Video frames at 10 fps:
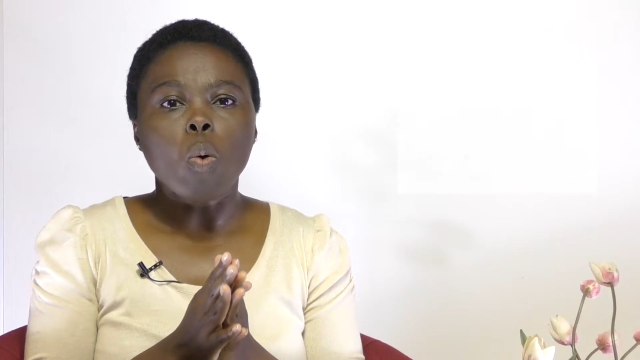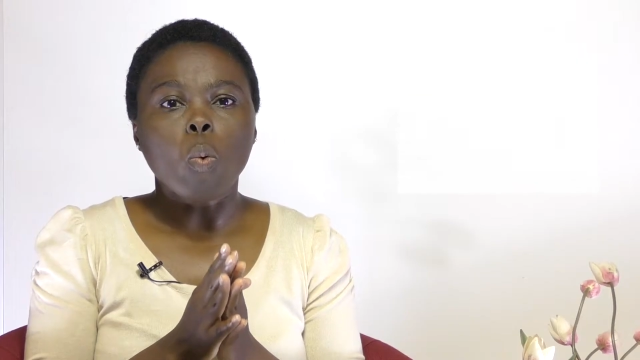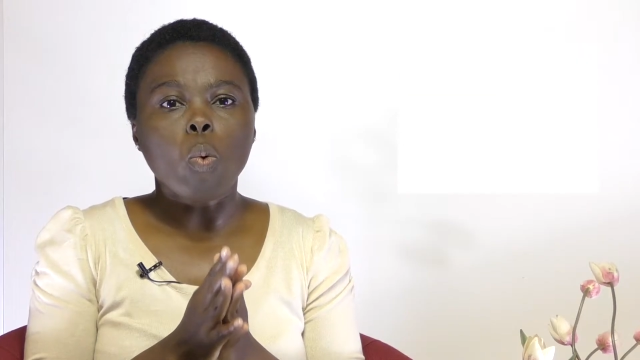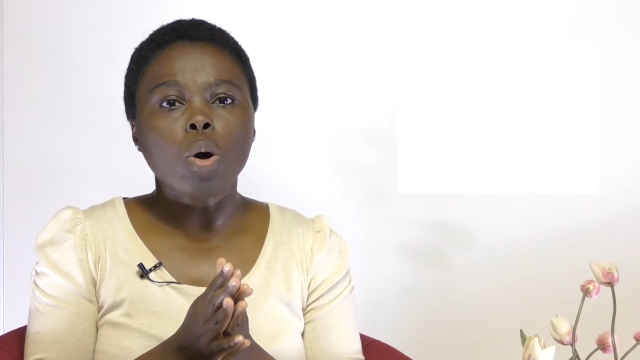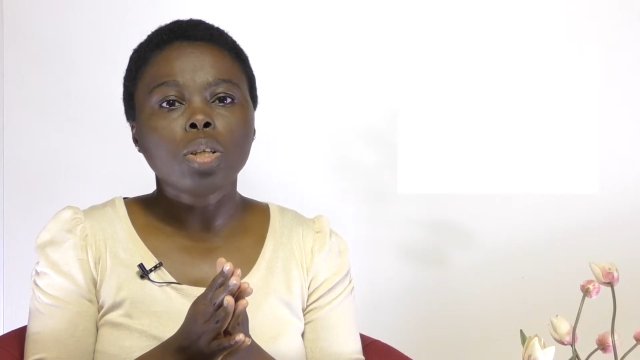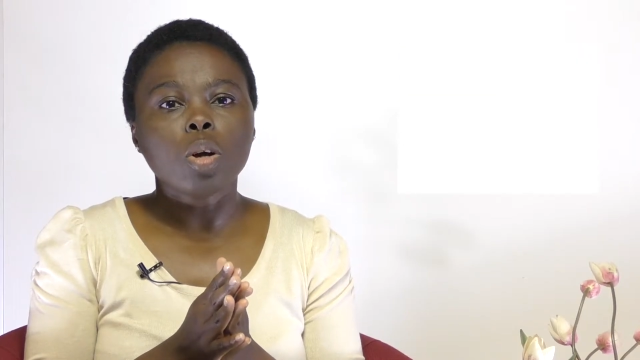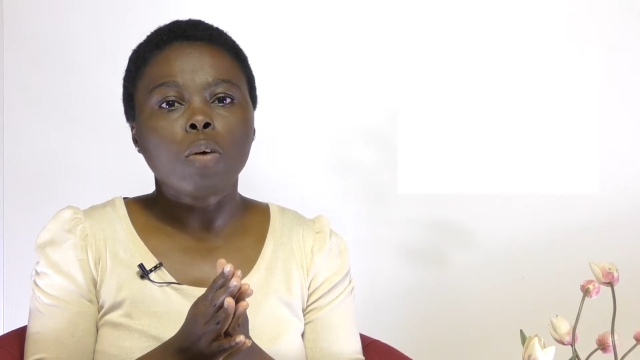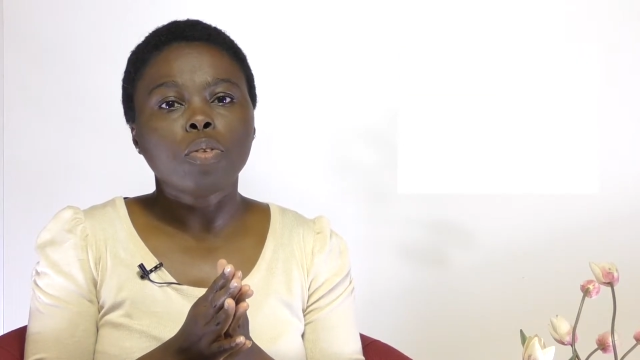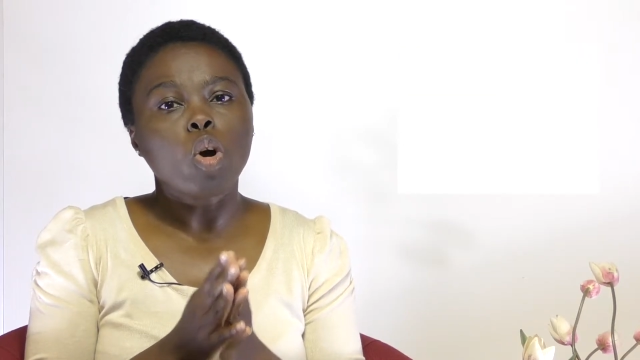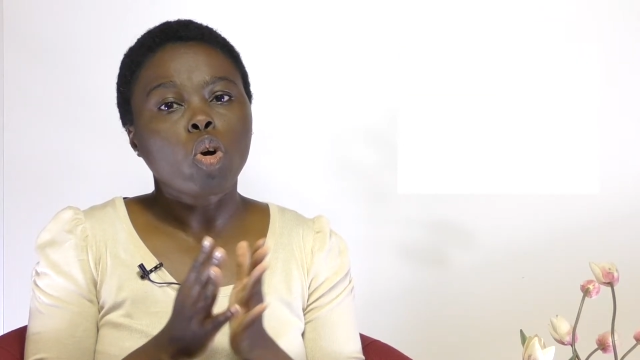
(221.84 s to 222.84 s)
one
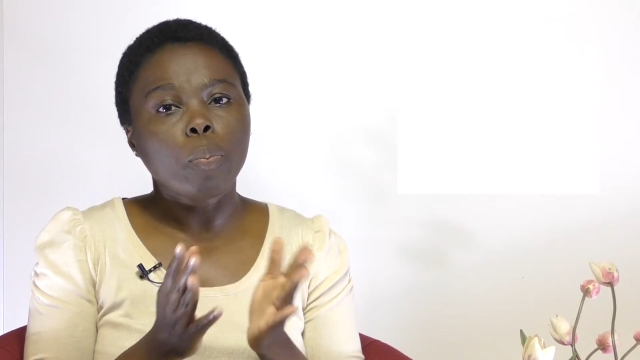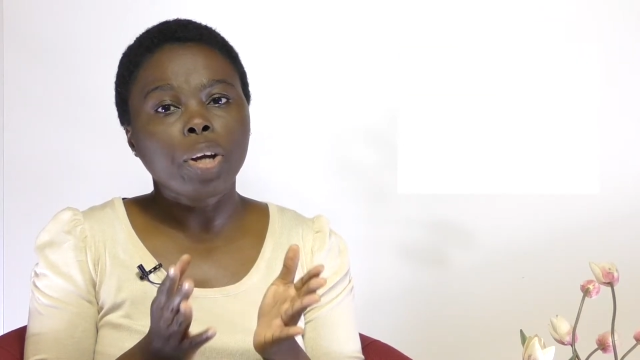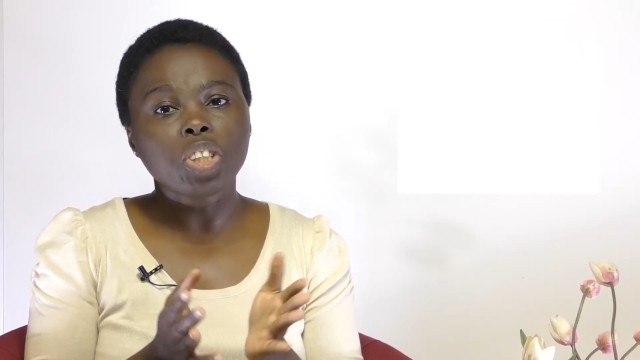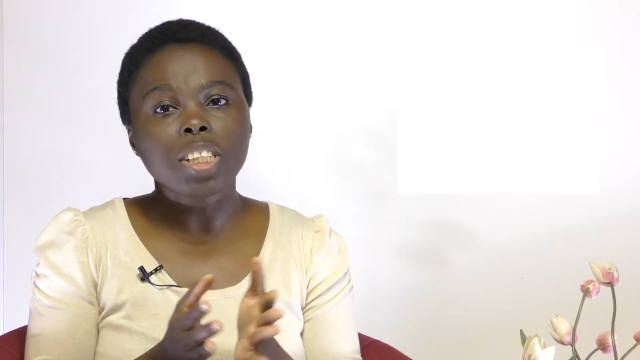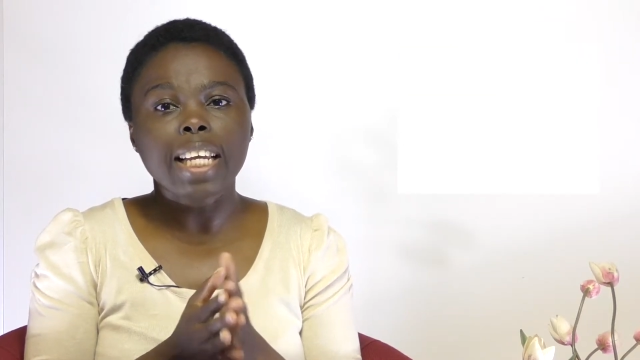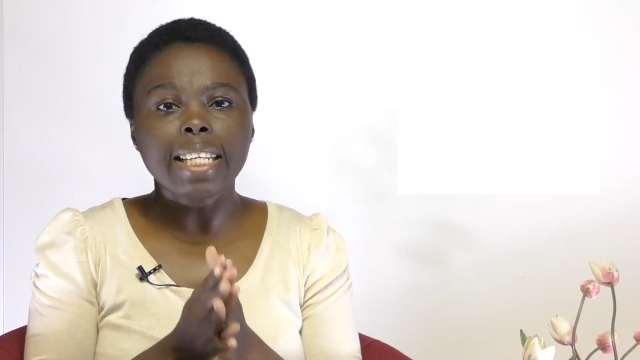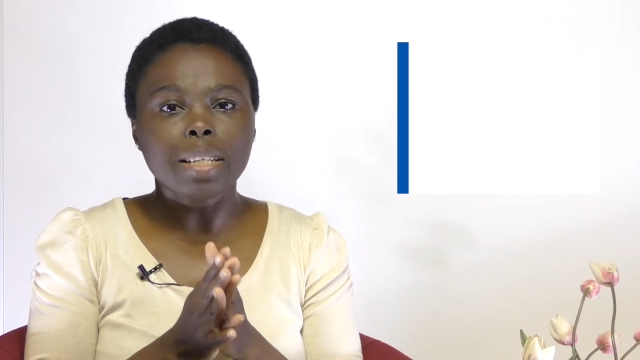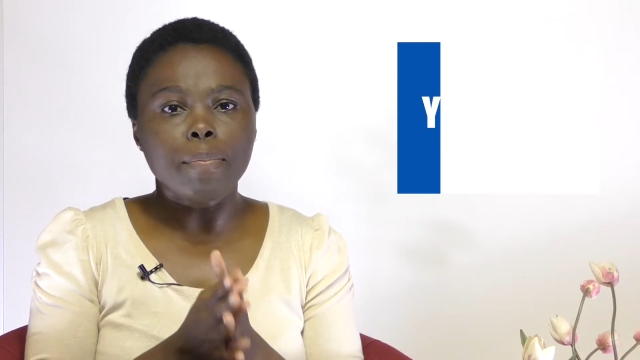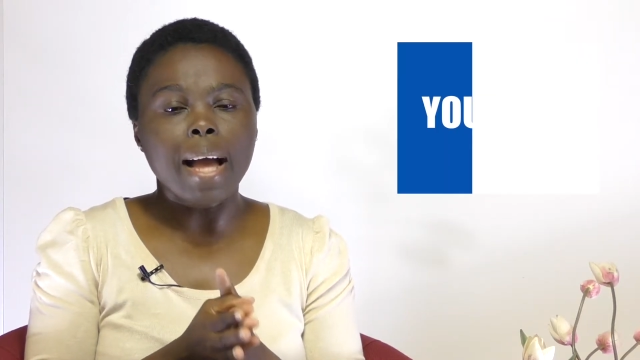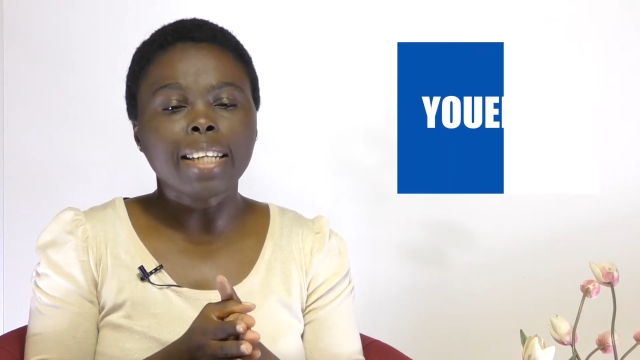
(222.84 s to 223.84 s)
of the occupations in
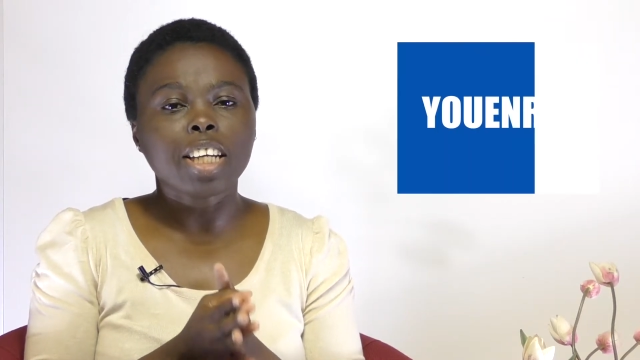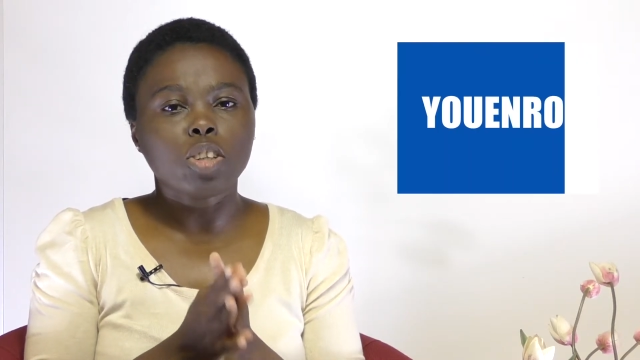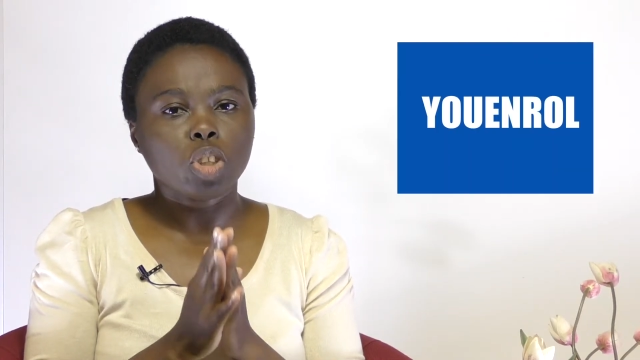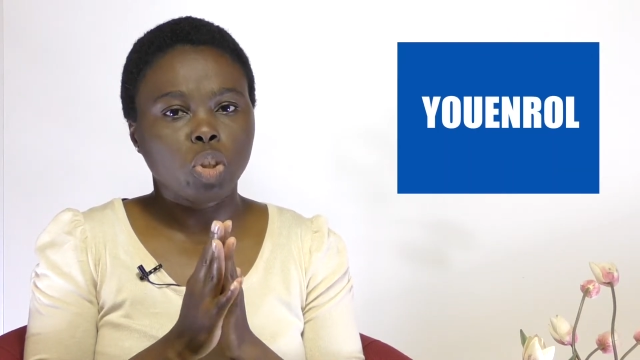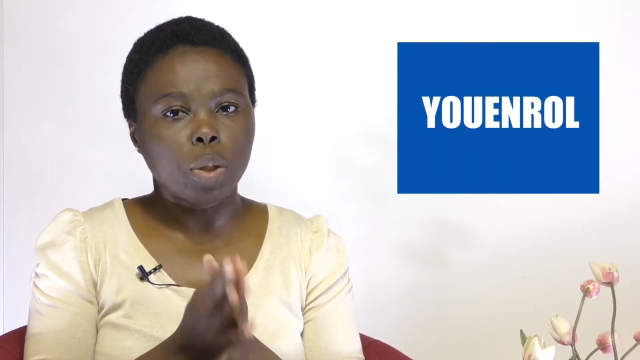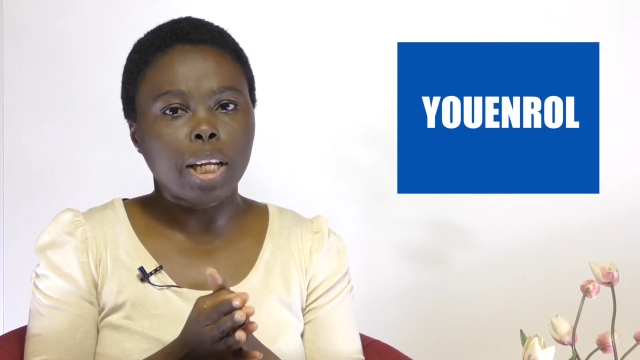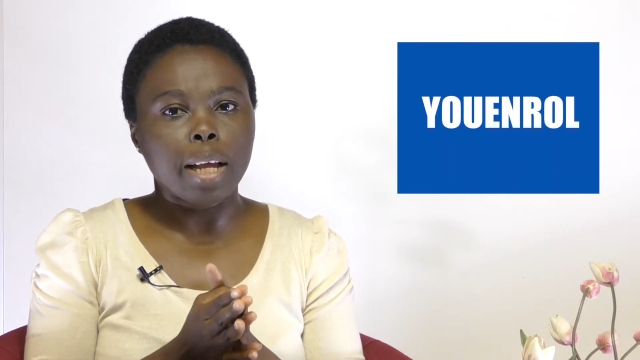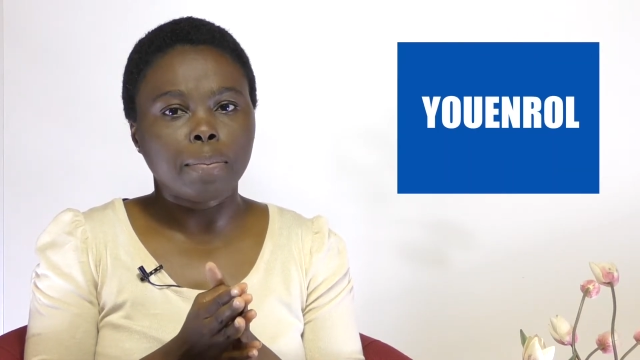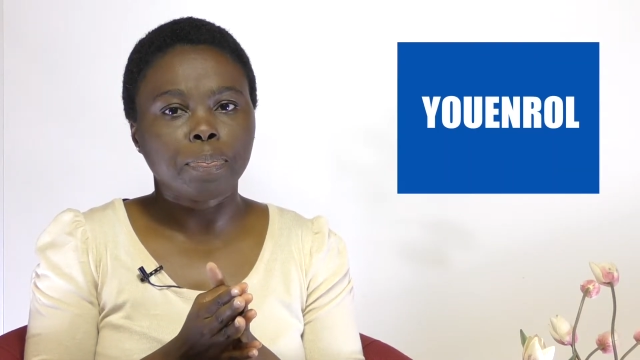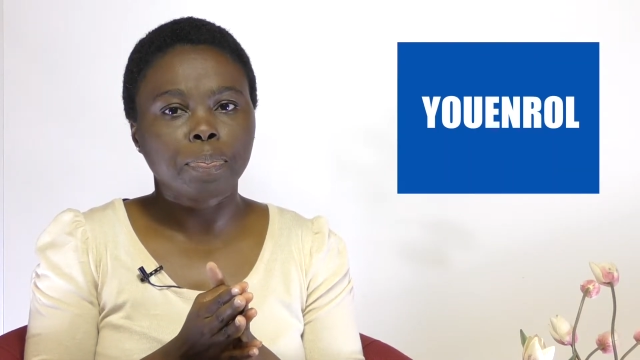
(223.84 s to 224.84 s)
demand in Australia.